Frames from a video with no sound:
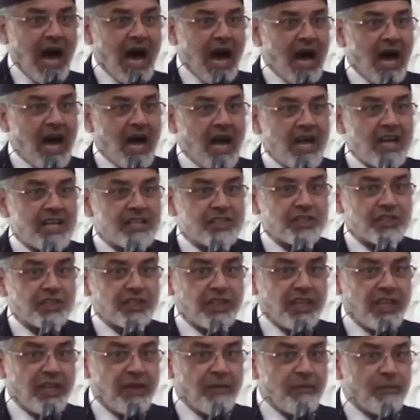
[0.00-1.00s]

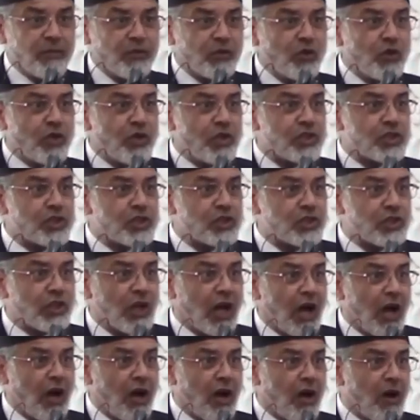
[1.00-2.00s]
ask him to
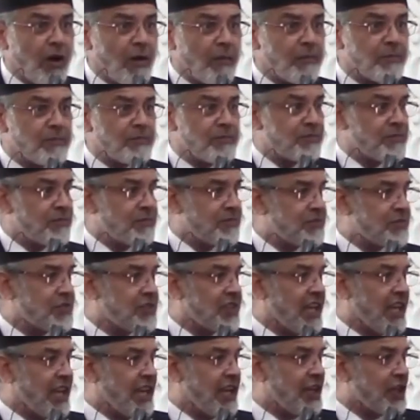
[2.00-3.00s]
stop
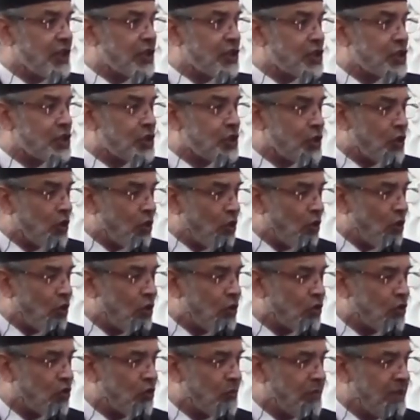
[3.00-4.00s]
saying
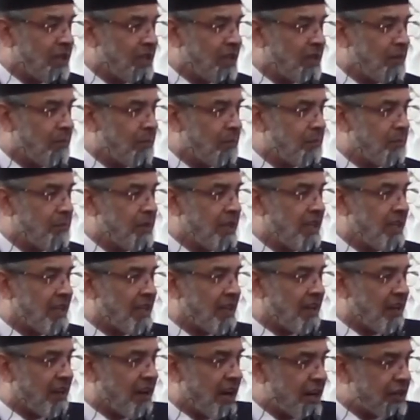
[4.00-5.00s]
shukr to me,
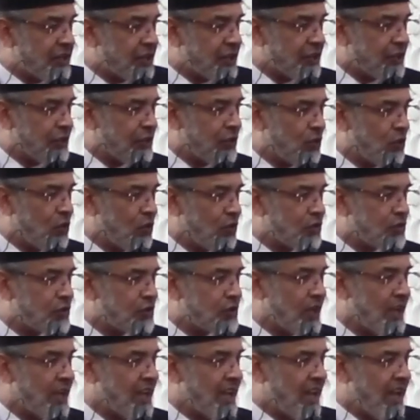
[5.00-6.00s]
being gratitude
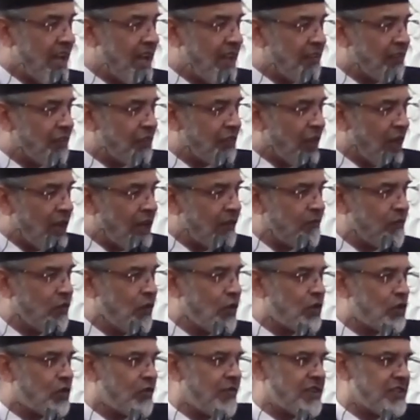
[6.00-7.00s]
and
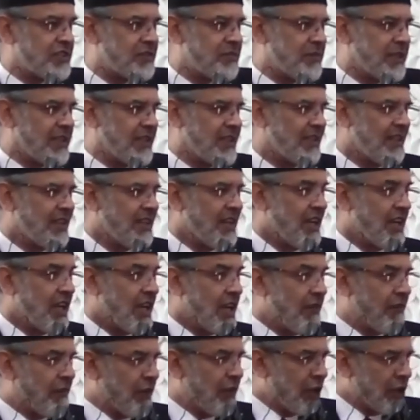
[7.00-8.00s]
thankful towards me.
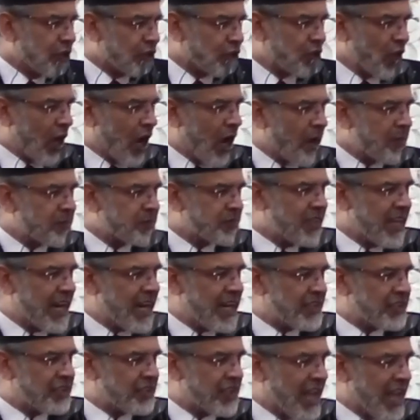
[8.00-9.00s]
If he stops
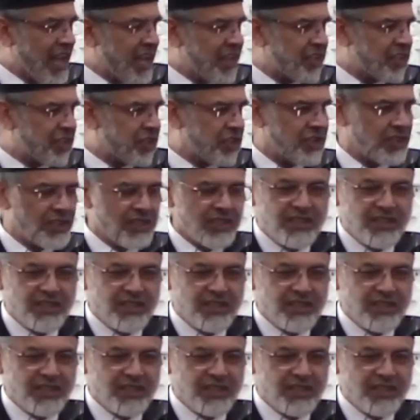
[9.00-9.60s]
that thanks